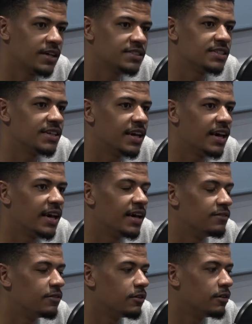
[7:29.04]
That's it.
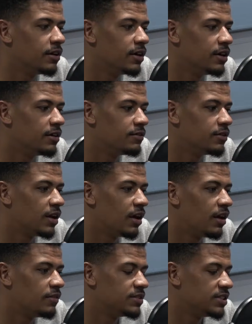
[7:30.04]
Yeah, for like
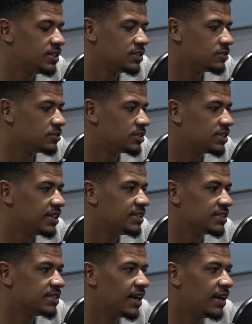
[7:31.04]
half a season or a
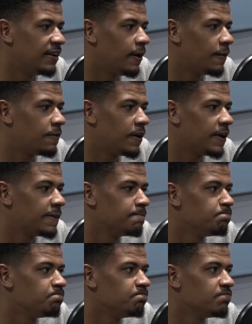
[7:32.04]
season, and I think
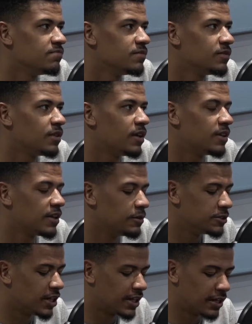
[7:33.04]
it
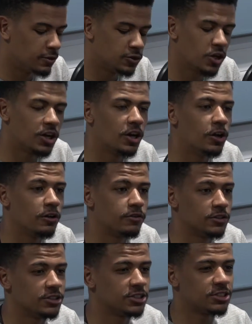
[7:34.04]
was like he was trying to look
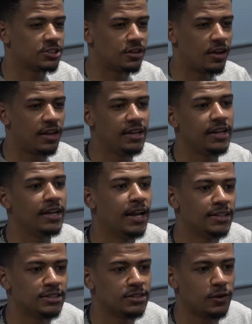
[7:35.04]
for a slightly
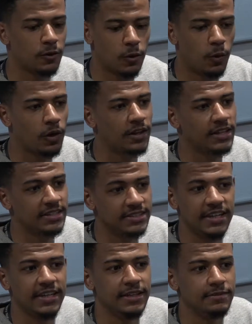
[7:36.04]
less sort of quality
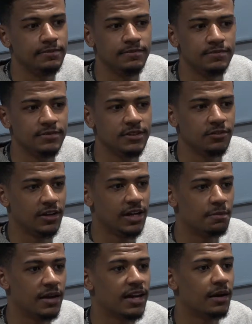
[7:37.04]
team to really
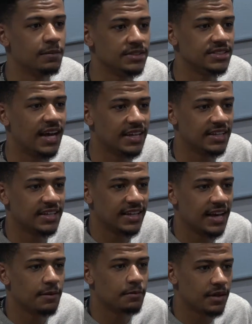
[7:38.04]
pick up his talent
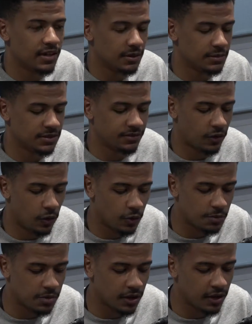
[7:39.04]
again and pick up his
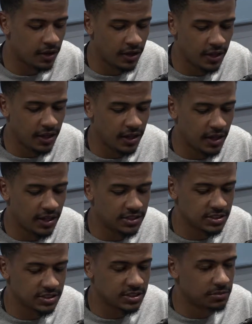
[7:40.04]
form, but it
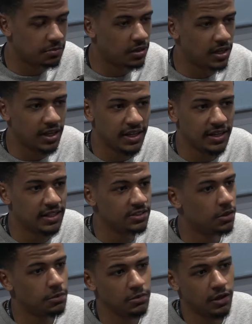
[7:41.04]
just completely
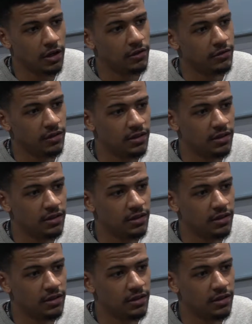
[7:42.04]
toppled over.